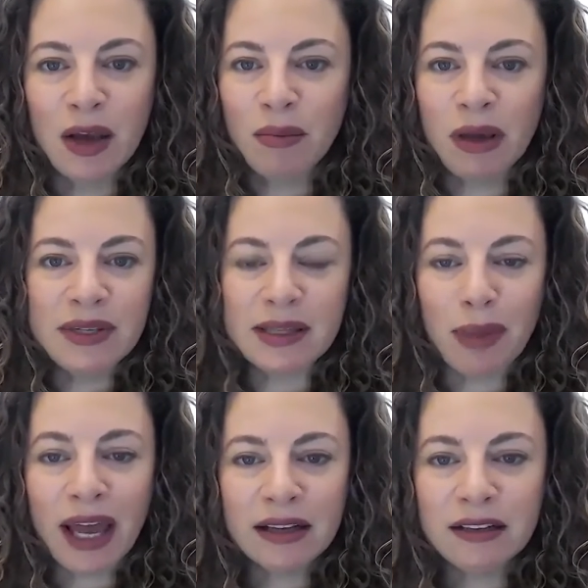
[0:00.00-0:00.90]
maybe it's a
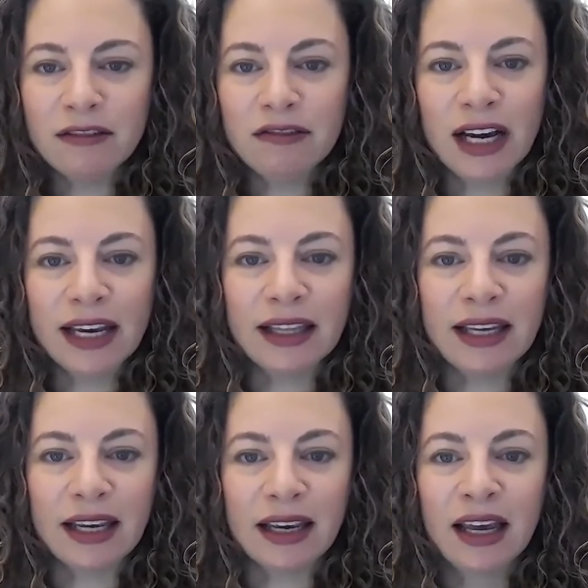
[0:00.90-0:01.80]
patent
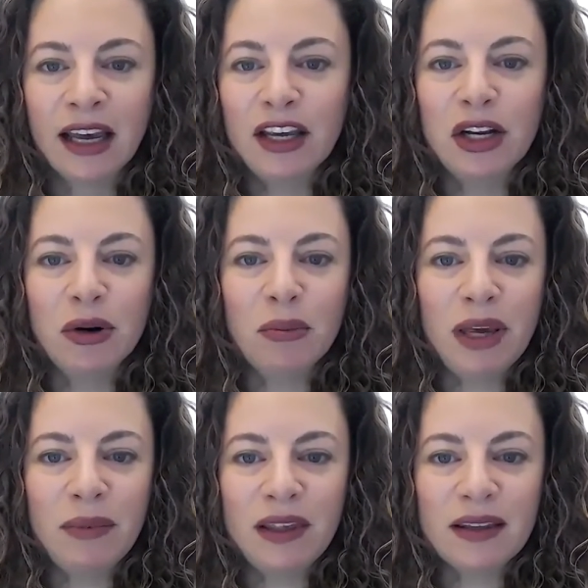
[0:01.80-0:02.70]
filing,
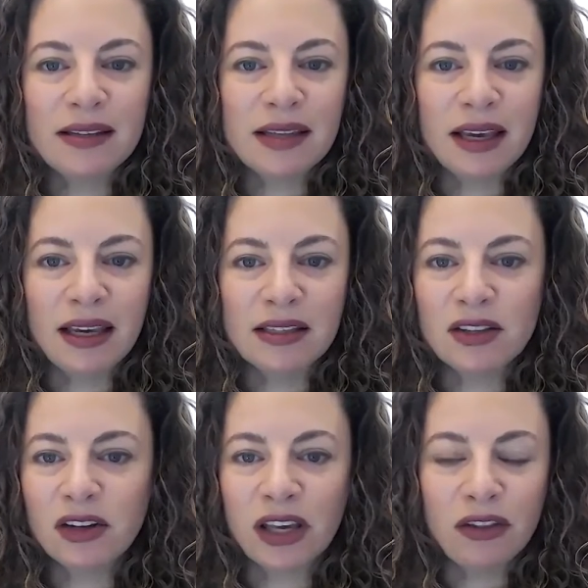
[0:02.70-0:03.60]
maybe this is
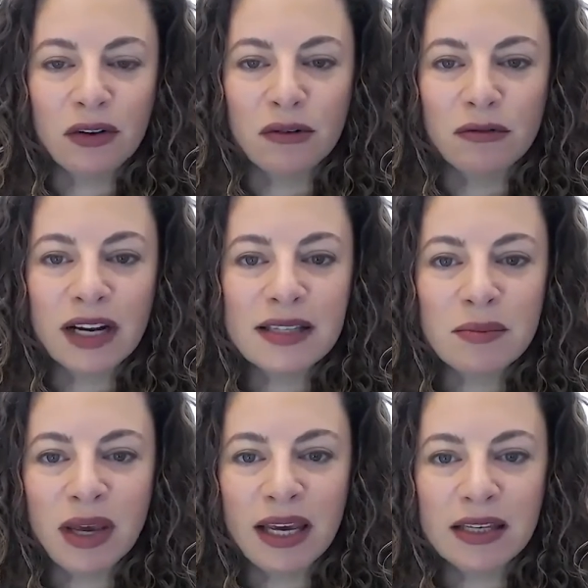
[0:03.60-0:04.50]
looking through
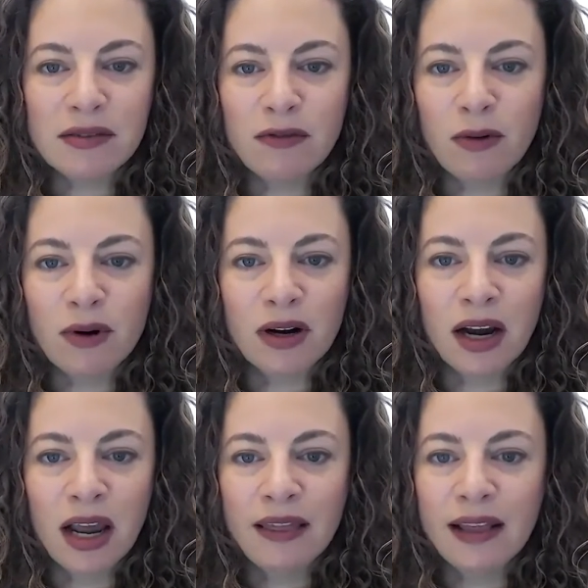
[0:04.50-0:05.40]
resumes for
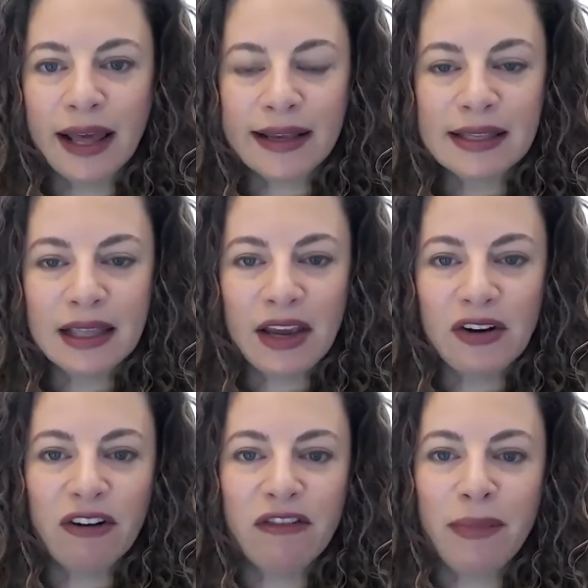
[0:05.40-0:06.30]
the next
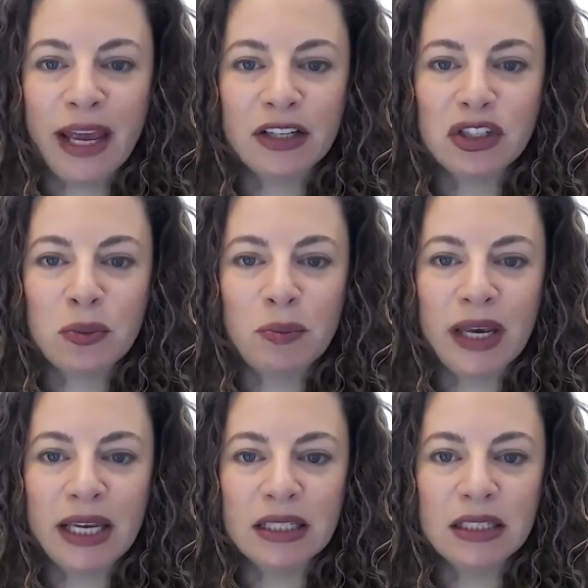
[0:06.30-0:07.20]
layer of
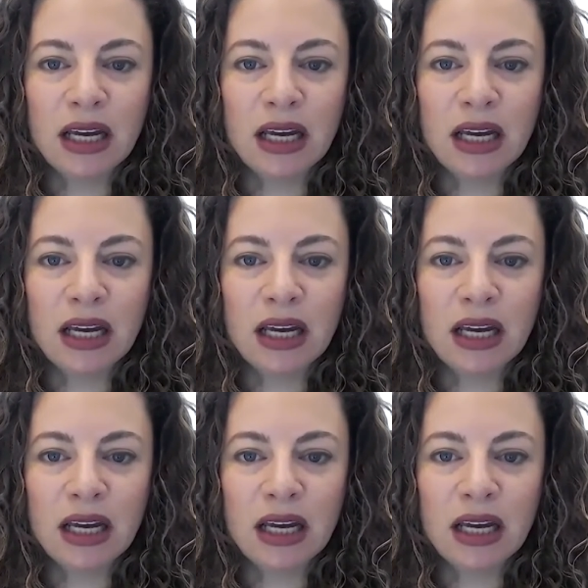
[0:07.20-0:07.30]
management,